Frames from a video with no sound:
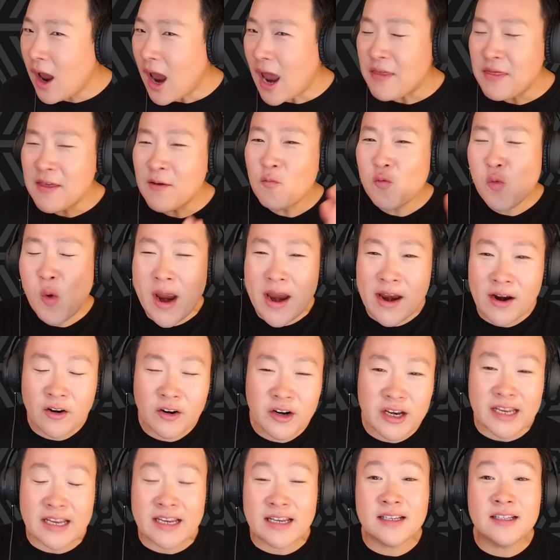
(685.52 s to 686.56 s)
And then where
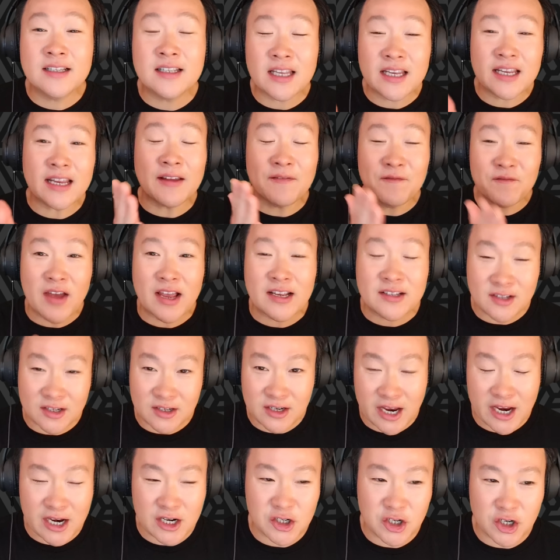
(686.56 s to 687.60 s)
is the
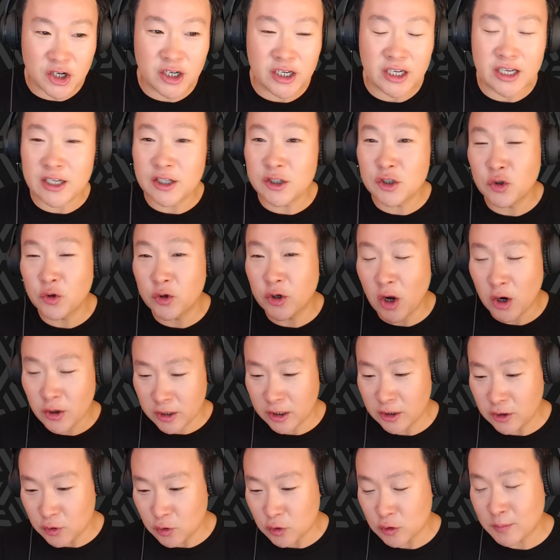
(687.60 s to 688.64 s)
investigation into
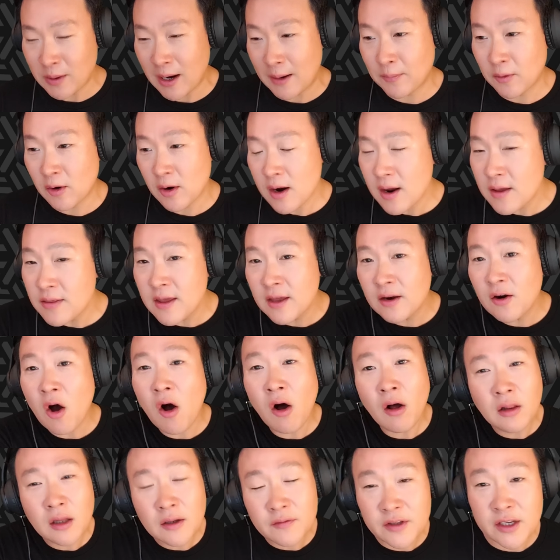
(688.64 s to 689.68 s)
Gyeonggi newspaper and then
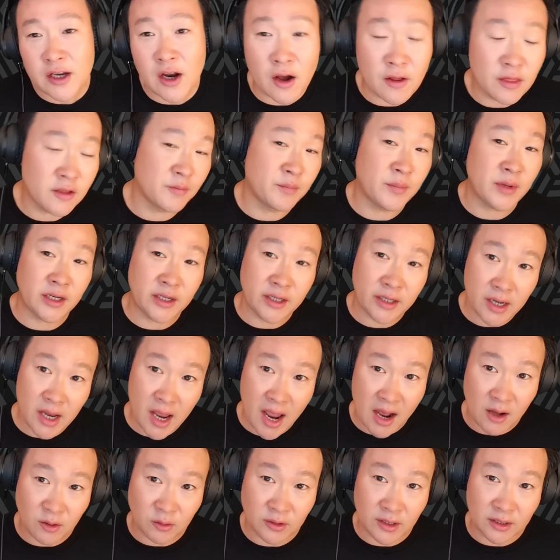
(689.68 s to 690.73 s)
all of the other media
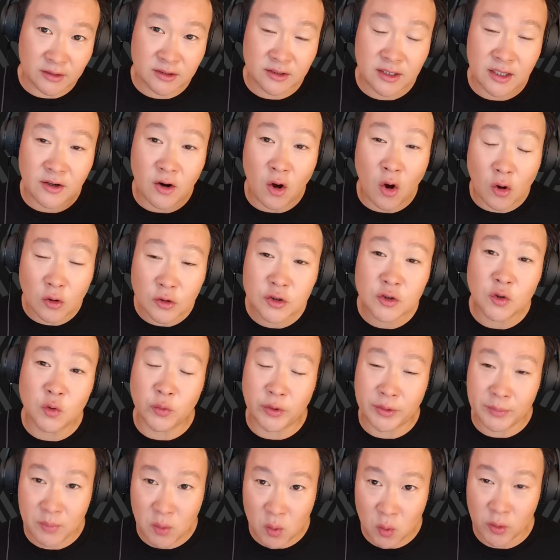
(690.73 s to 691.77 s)
outlets that also
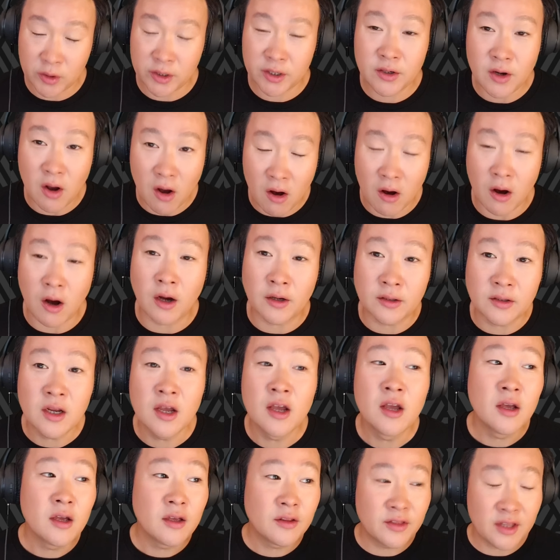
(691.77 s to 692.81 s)
reported on
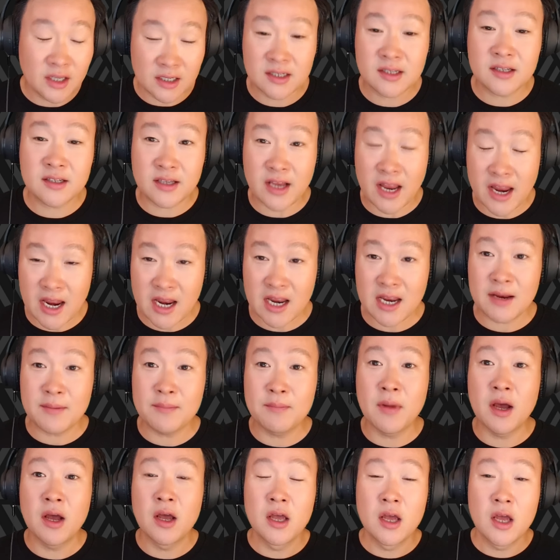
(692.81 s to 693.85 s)
this
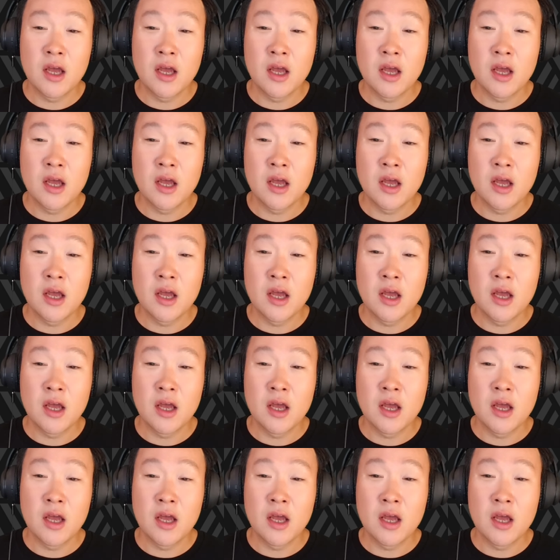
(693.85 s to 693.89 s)
same